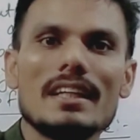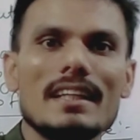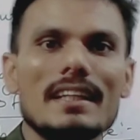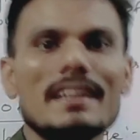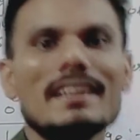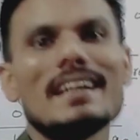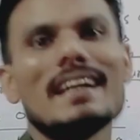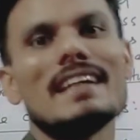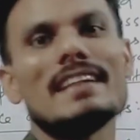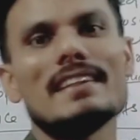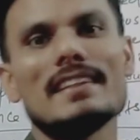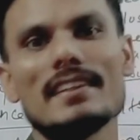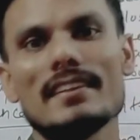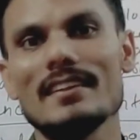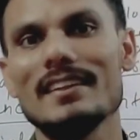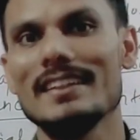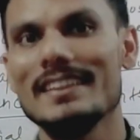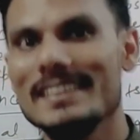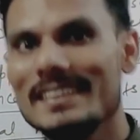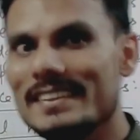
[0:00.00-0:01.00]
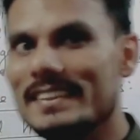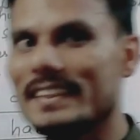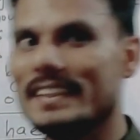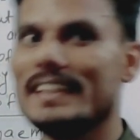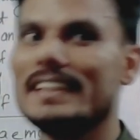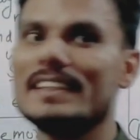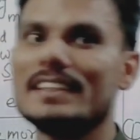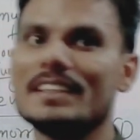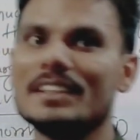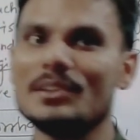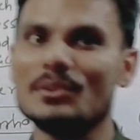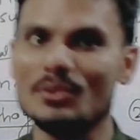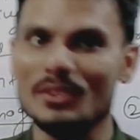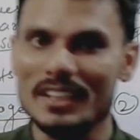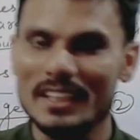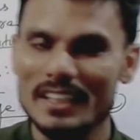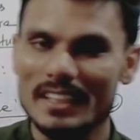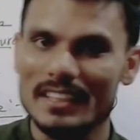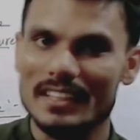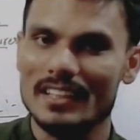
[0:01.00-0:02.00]
healing and the secondary wound
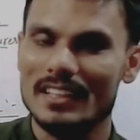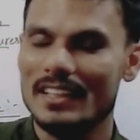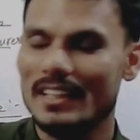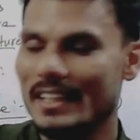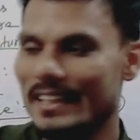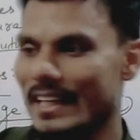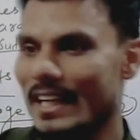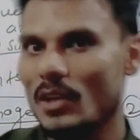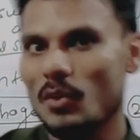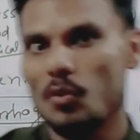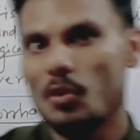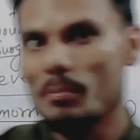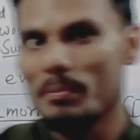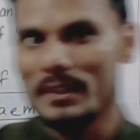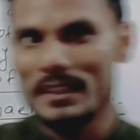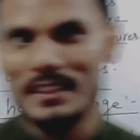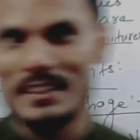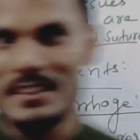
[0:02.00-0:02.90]
healing, and I hope it